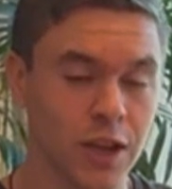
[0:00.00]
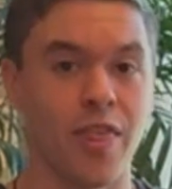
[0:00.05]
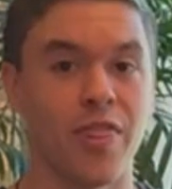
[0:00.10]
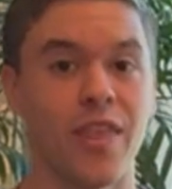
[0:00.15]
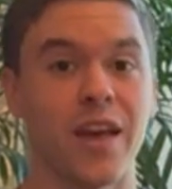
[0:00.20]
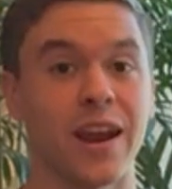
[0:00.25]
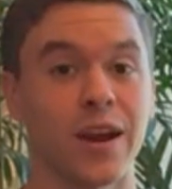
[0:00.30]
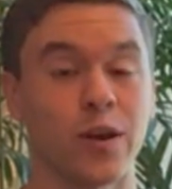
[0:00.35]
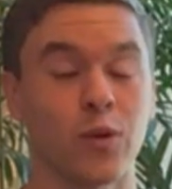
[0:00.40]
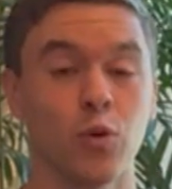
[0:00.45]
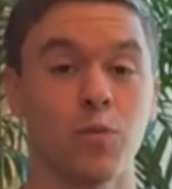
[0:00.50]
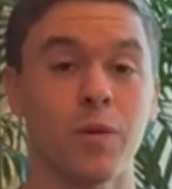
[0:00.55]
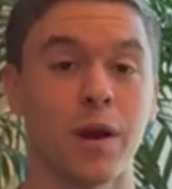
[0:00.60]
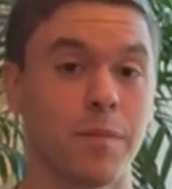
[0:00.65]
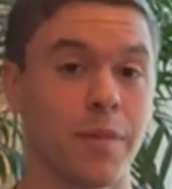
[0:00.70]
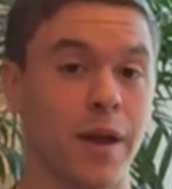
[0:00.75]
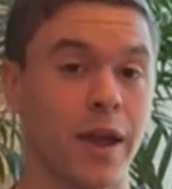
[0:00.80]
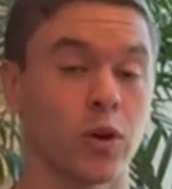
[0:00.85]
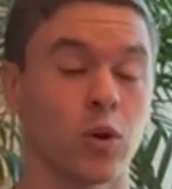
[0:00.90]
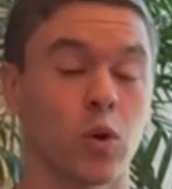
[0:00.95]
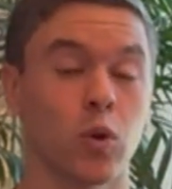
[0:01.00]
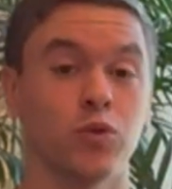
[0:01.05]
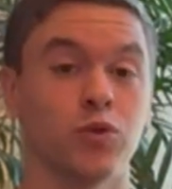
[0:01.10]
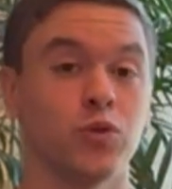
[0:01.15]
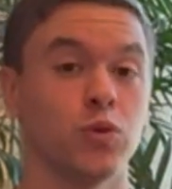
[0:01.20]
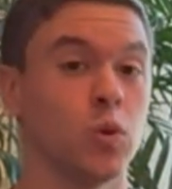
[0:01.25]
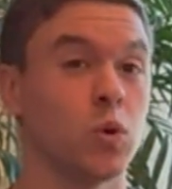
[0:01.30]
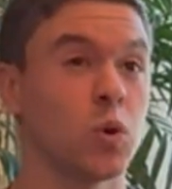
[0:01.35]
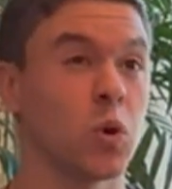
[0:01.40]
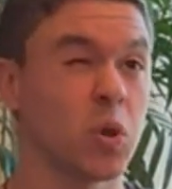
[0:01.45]
and then I grew my bankroll
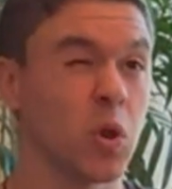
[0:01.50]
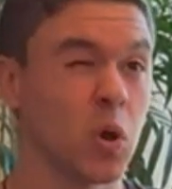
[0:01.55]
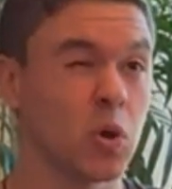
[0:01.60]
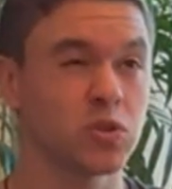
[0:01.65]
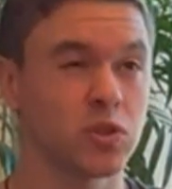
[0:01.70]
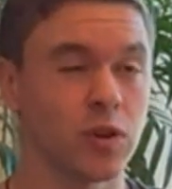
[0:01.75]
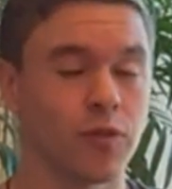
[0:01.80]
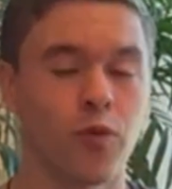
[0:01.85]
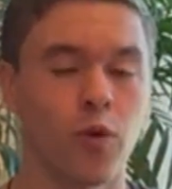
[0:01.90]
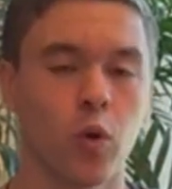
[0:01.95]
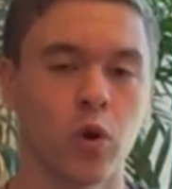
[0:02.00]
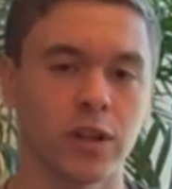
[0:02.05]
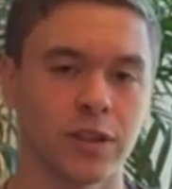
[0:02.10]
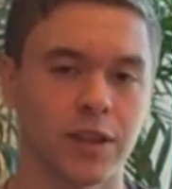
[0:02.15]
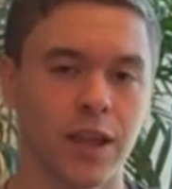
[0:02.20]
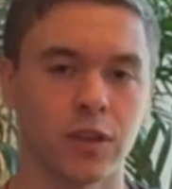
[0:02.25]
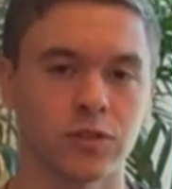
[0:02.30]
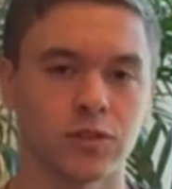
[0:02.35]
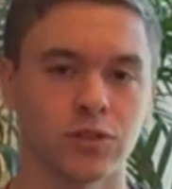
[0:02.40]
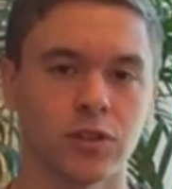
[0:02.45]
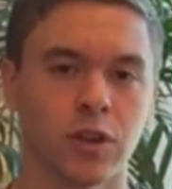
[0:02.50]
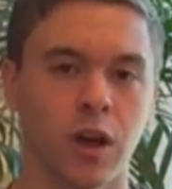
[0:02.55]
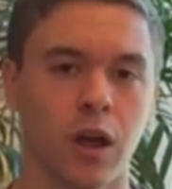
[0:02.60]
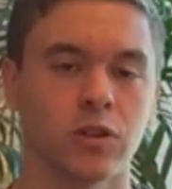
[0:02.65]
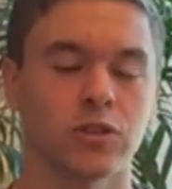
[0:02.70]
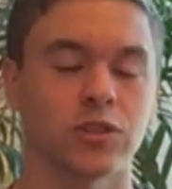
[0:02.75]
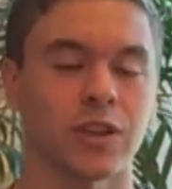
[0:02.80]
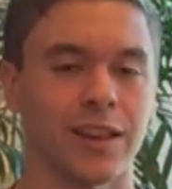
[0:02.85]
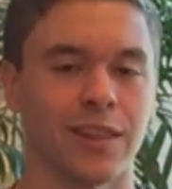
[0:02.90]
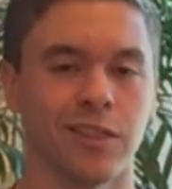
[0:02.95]
to close to
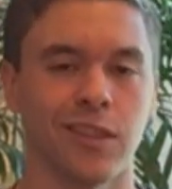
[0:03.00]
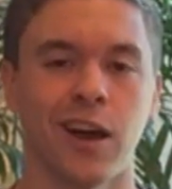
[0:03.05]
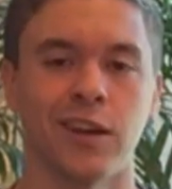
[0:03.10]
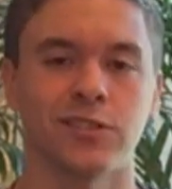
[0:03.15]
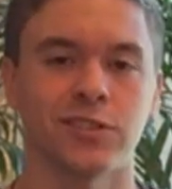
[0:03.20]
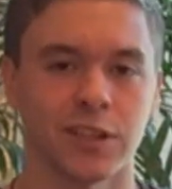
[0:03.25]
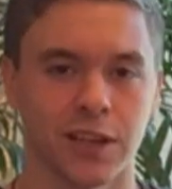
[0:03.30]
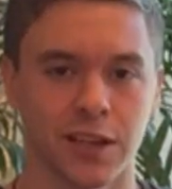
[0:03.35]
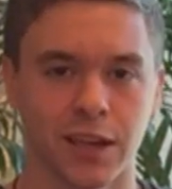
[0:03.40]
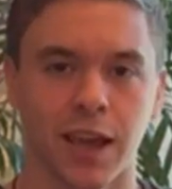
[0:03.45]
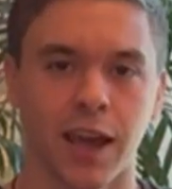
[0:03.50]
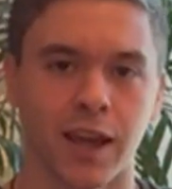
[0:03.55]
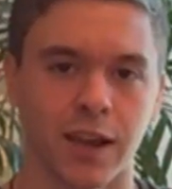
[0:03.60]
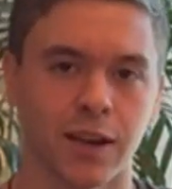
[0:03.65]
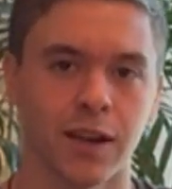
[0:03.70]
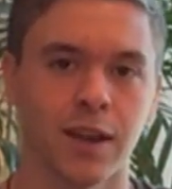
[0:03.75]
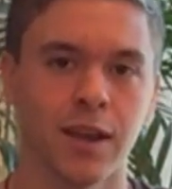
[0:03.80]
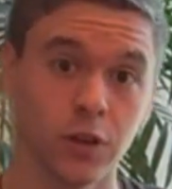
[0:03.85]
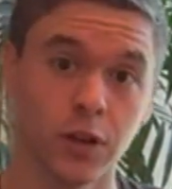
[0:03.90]
$40,000 and lost it again.